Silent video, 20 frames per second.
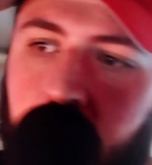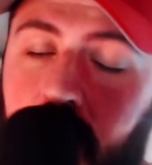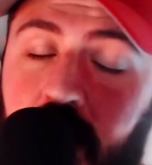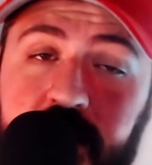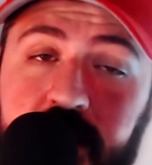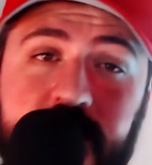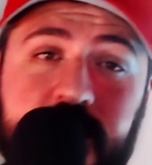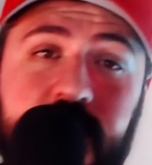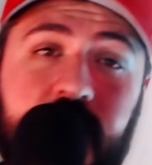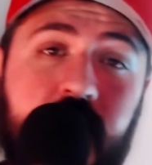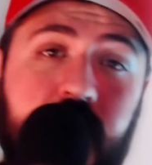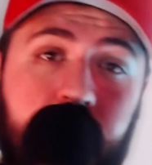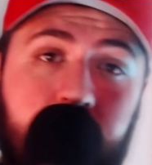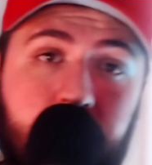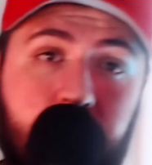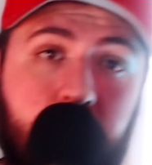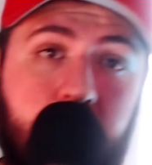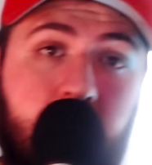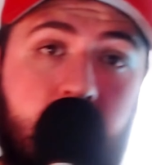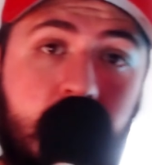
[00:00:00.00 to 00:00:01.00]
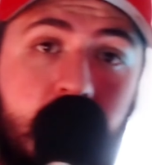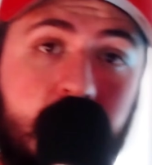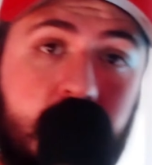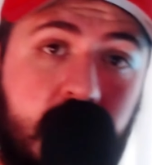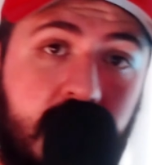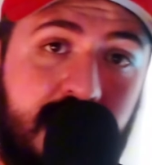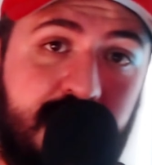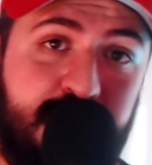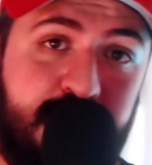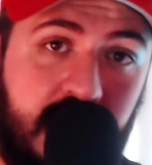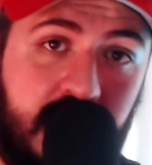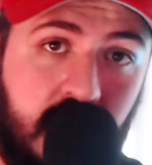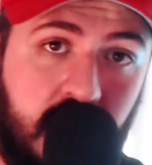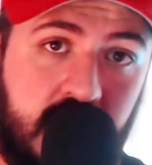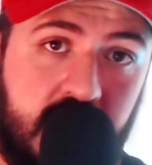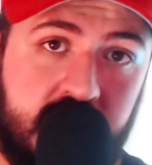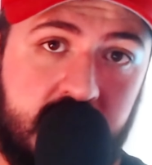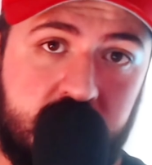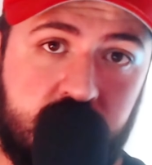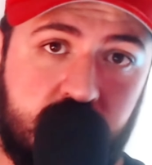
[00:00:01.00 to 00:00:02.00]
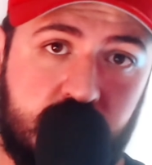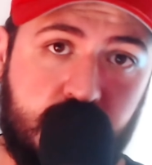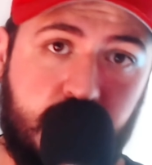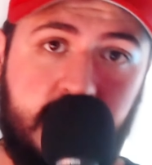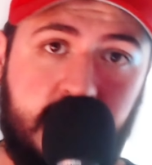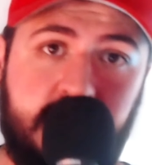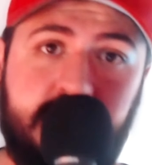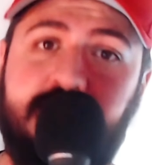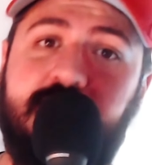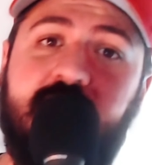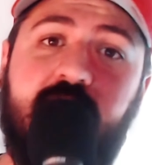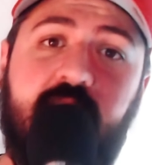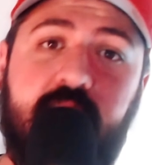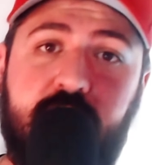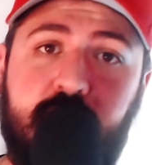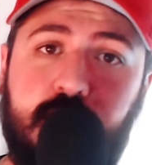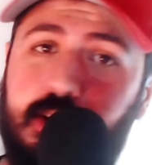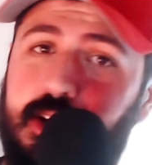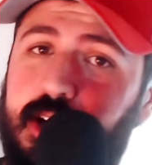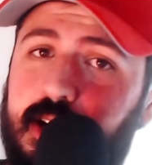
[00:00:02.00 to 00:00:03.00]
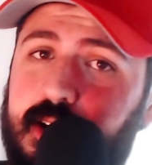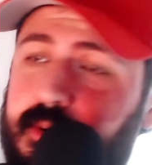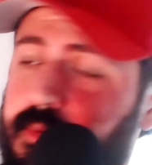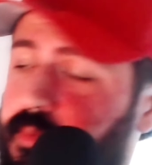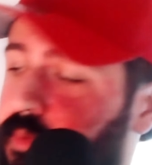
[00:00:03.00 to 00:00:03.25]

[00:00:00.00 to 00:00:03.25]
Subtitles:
I started with fellow artist Trent Kaniyuga.